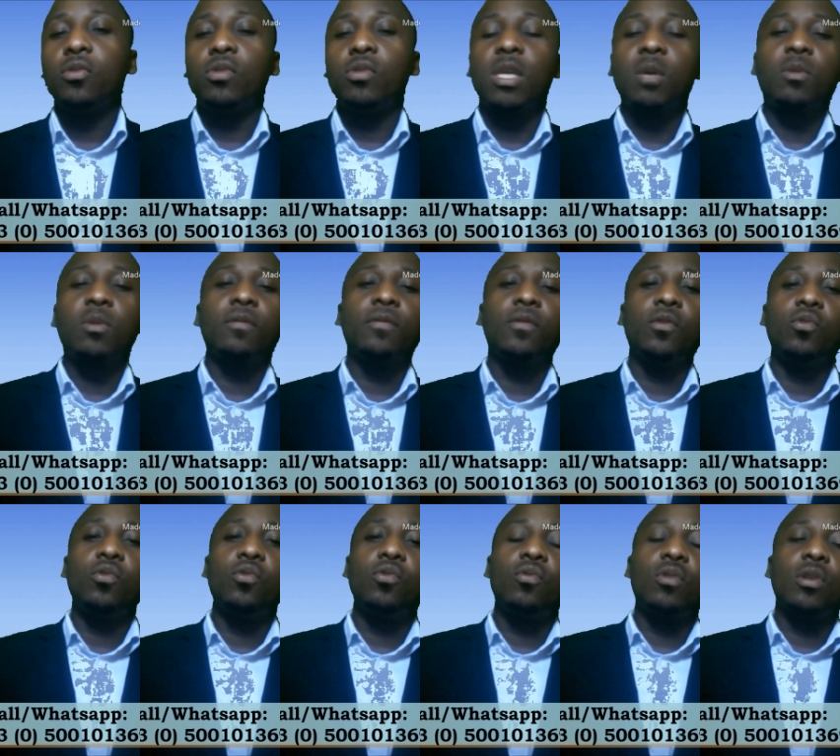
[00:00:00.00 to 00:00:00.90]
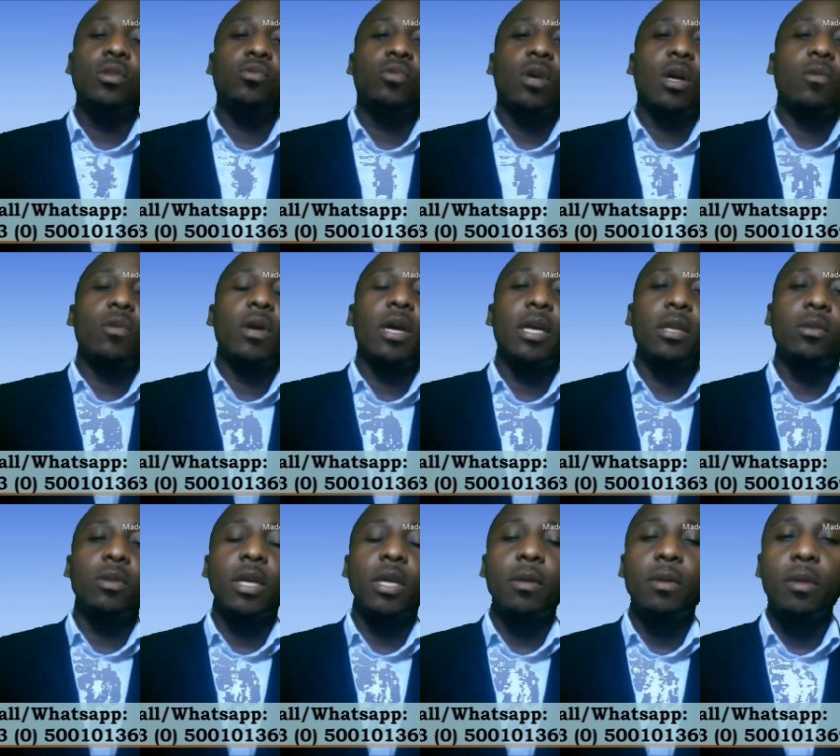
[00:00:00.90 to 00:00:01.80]
to some of you who want to
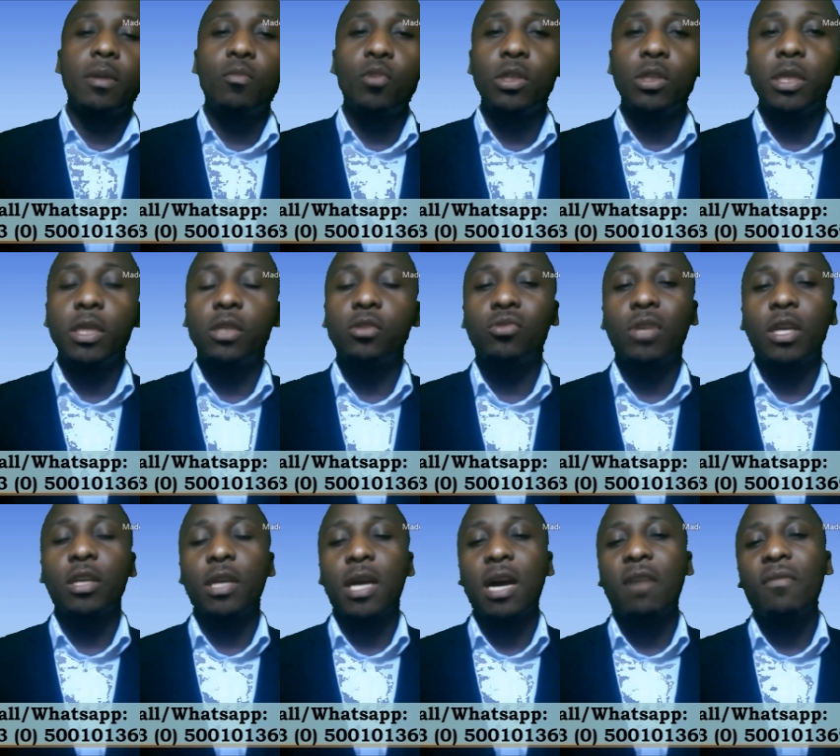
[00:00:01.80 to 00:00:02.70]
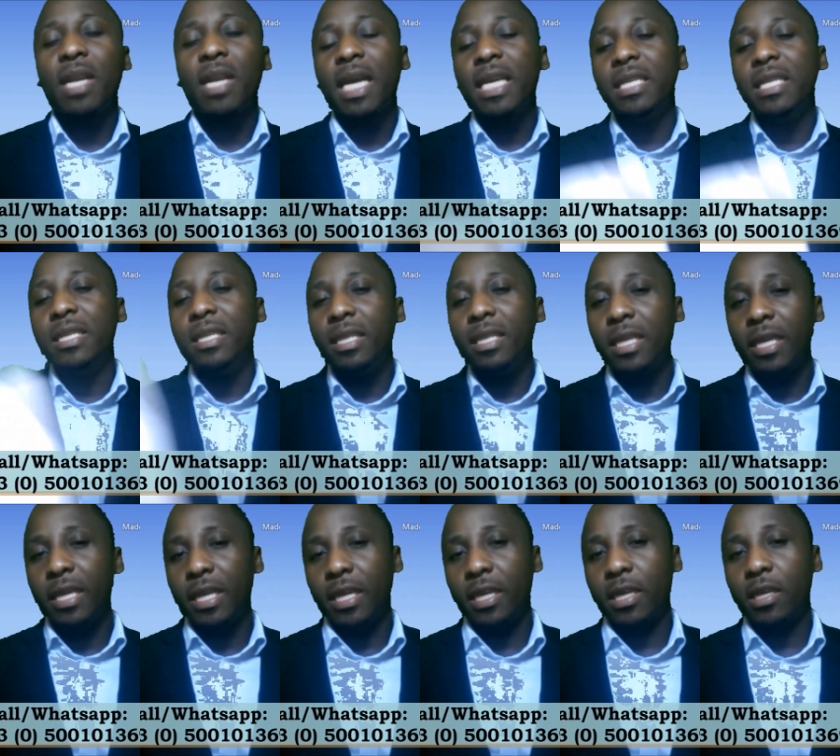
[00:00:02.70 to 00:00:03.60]
acquire a mortgage, so that you can have an
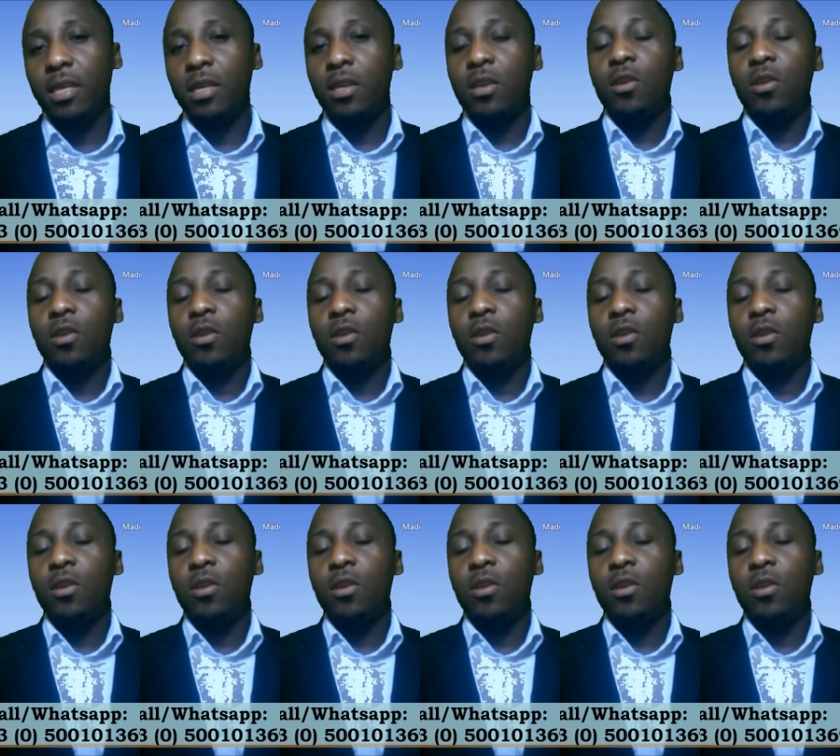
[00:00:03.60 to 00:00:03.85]
idea